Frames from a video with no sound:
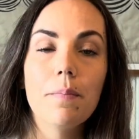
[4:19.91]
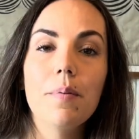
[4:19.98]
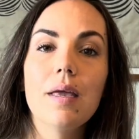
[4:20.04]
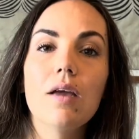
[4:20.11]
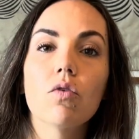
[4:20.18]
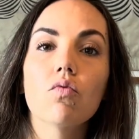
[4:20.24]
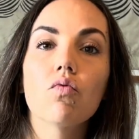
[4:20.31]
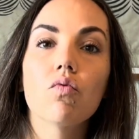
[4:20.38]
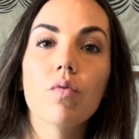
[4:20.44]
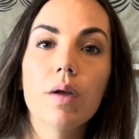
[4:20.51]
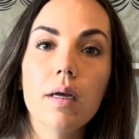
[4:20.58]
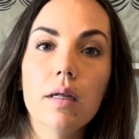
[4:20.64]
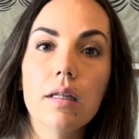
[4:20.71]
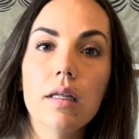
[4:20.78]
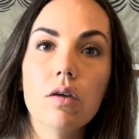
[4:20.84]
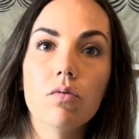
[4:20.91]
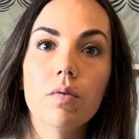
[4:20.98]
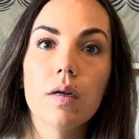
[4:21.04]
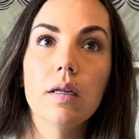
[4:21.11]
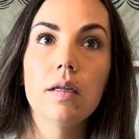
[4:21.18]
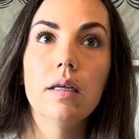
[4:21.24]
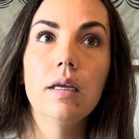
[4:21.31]
Being really,
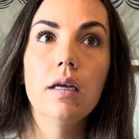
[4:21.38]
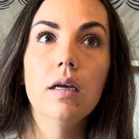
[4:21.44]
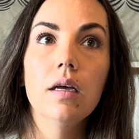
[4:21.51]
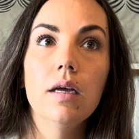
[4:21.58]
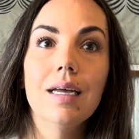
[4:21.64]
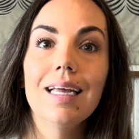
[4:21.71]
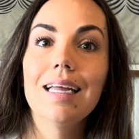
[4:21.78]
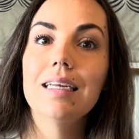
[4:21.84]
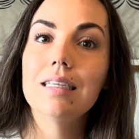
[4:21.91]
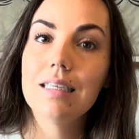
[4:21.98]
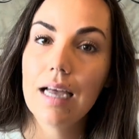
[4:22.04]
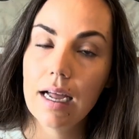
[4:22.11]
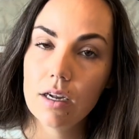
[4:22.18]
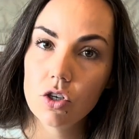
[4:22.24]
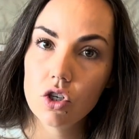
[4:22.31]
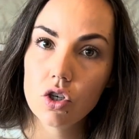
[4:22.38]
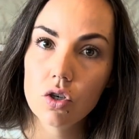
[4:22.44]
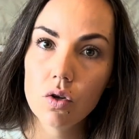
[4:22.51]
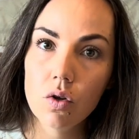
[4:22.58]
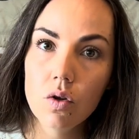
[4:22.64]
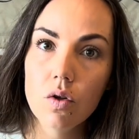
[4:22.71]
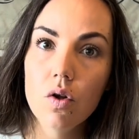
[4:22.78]
really
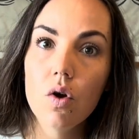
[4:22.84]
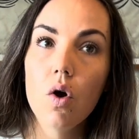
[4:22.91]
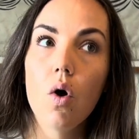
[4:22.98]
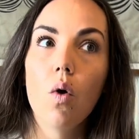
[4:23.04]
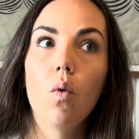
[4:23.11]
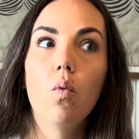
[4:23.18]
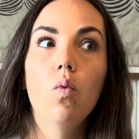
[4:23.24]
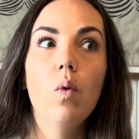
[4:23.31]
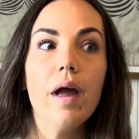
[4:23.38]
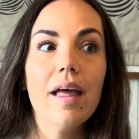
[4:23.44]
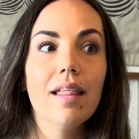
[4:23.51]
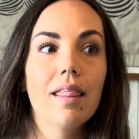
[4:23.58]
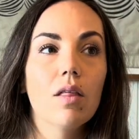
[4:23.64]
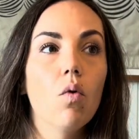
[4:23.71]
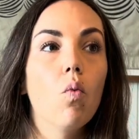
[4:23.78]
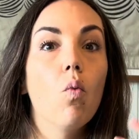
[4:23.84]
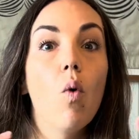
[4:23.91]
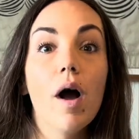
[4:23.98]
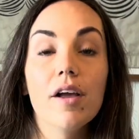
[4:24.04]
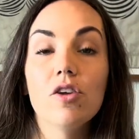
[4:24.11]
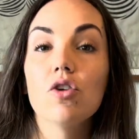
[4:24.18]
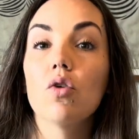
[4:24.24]
intentional with
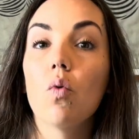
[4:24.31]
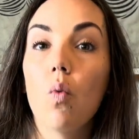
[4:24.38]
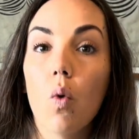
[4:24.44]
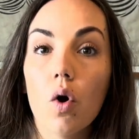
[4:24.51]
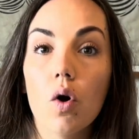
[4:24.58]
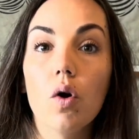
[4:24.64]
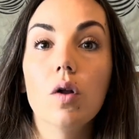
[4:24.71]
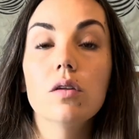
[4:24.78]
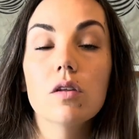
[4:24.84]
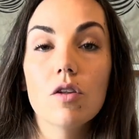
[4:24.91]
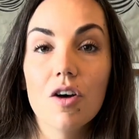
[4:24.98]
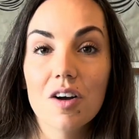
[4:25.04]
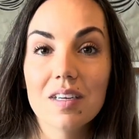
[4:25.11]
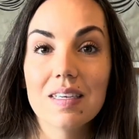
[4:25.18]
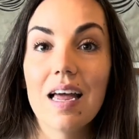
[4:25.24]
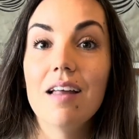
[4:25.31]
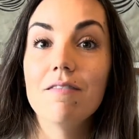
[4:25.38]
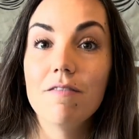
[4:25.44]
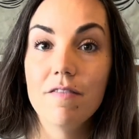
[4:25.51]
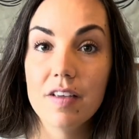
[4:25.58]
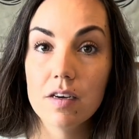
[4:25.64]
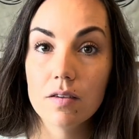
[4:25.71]
what your world looks and
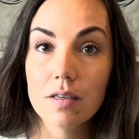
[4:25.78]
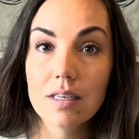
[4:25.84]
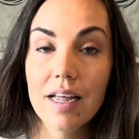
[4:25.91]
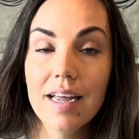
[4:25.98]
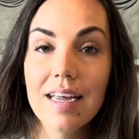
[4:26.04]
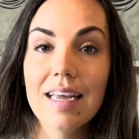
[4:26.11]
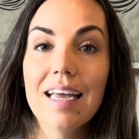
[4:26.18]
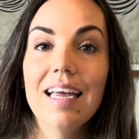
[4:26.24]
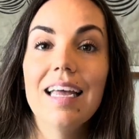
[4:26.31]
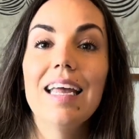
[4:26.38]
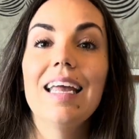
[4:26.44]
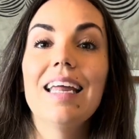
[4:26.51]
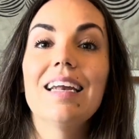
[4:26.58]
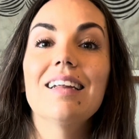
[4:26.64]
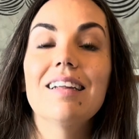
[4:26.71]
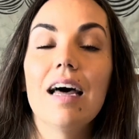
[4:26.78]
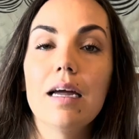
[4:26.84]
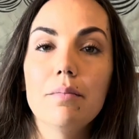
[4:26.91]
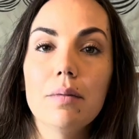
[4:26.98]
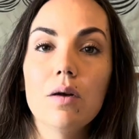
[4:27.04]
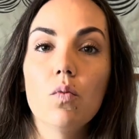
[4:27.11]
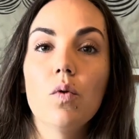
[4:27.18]
feels like in
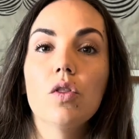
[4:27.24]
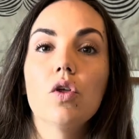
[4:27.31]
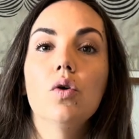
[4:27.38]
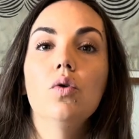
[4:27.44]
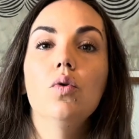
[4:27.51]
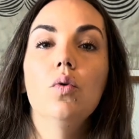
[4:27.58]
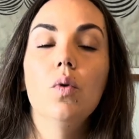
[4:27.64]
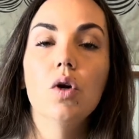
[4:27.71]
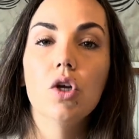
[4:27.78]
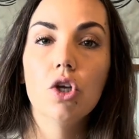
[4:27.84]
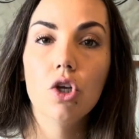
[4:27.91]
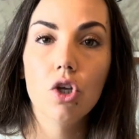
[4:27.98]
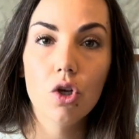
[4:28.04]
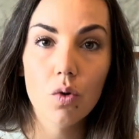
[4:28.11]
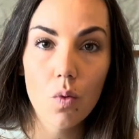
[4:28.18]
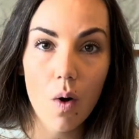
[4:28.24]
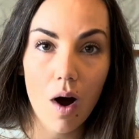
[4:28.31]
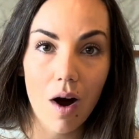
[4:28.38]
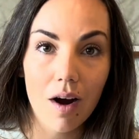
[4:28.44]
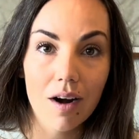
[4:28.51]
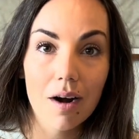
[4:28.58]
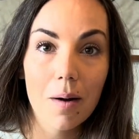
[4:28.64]
alignment with who you
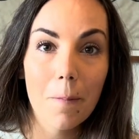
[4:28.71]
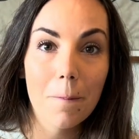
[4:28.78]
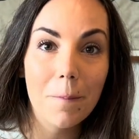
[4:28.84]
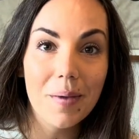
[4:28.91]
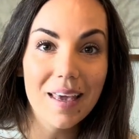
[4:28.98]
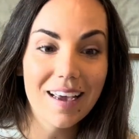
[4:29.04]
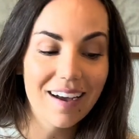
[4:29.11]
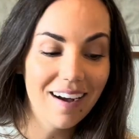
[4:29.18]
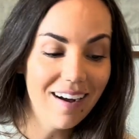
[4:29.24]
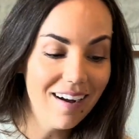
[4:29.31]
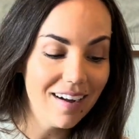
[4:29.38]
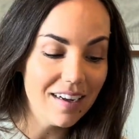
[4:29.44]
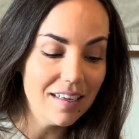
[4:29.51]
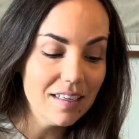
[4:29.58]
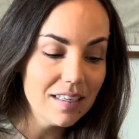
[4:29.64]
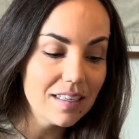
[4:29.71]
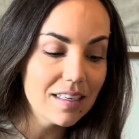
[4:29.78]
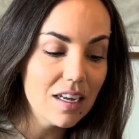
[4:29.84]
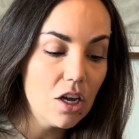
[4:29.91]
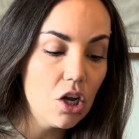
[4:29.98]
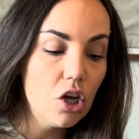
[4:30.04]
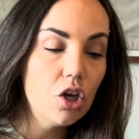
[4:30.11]
are, because
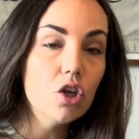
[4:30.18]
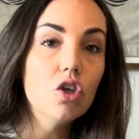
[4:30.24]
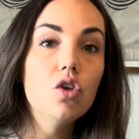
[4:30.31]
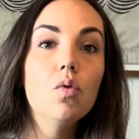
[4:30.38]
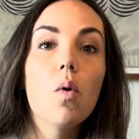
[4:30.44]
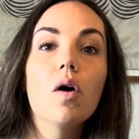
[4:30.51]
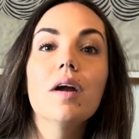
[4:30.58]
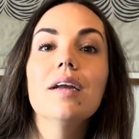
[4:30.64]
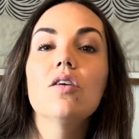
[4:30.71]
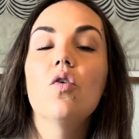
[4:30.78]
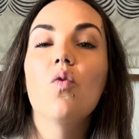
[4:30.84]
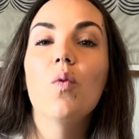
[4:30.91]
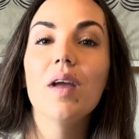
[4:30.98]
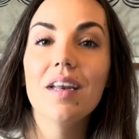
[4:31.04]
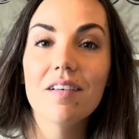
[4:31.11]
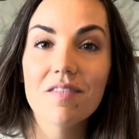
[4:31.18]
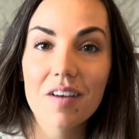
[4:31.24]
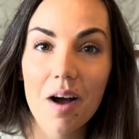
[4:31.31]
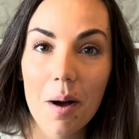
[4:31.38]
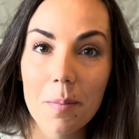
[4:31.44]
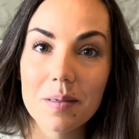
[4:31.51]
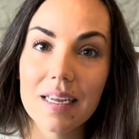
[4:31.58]
you are in Queen of
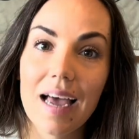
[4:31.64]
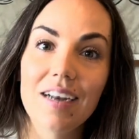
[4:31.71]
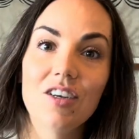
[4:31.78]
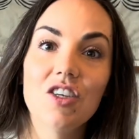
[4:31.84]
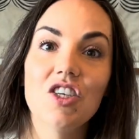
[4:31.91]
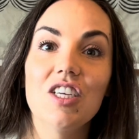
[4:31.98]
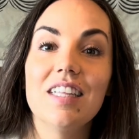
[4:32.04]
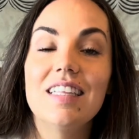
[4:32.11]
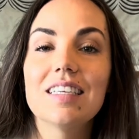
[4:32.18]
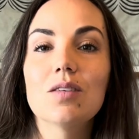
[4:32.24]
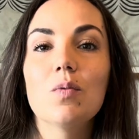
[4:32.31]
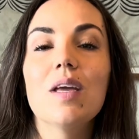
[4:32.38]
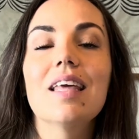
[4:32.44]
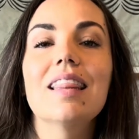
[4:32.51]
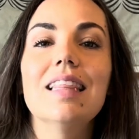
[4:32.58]
Cups energy this week.